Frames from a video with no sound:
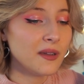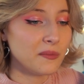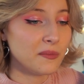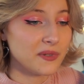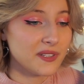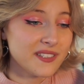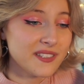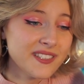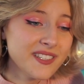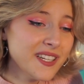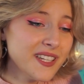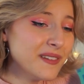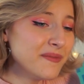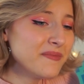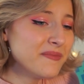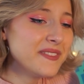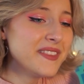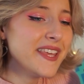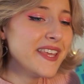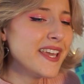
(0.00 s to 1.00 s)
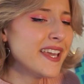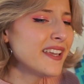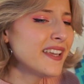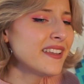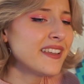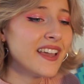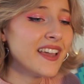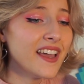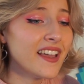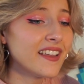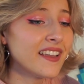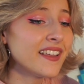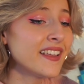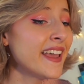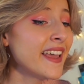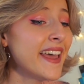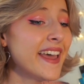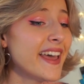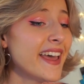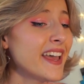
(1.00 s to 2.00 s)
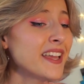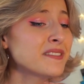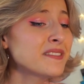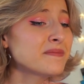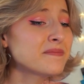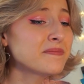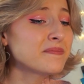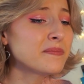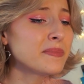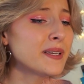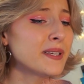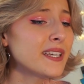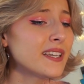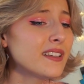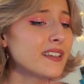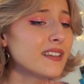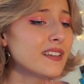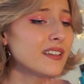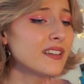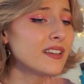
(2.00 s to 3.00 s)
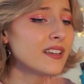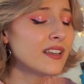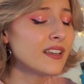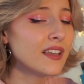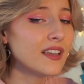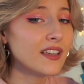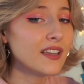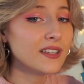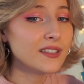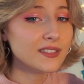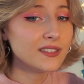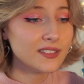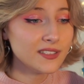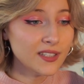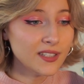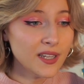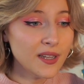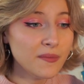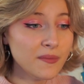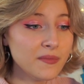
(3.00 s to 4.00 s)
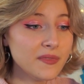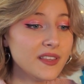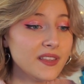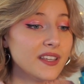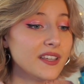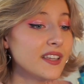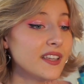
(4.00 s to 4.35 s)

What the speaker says: but something I can be. Something